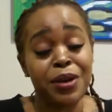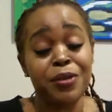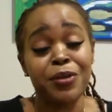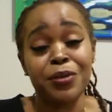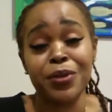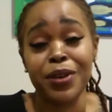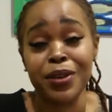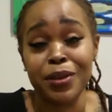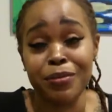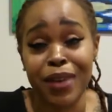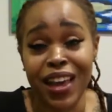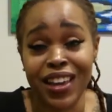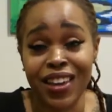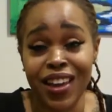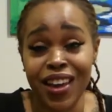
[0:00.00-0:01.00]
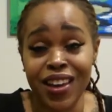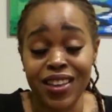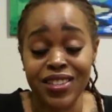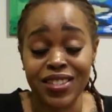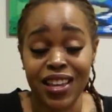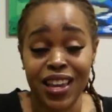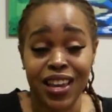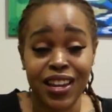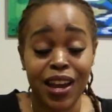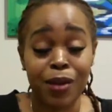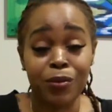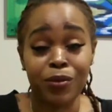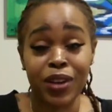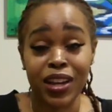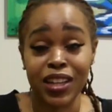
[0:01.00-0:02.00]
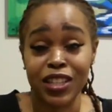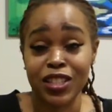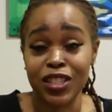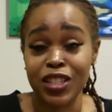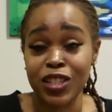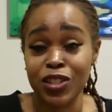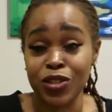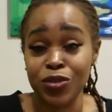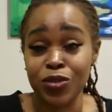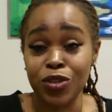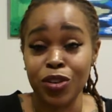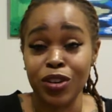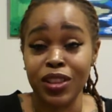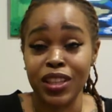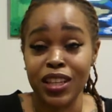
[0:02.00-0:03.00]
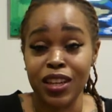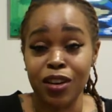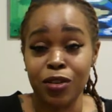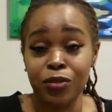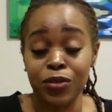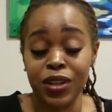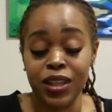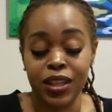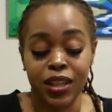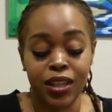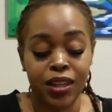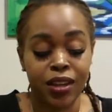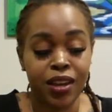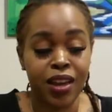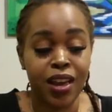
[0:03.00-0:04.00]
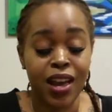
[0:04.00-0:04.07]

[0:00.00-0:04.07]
Well, welcome back, guys, and I'm ready to do your Leo reading.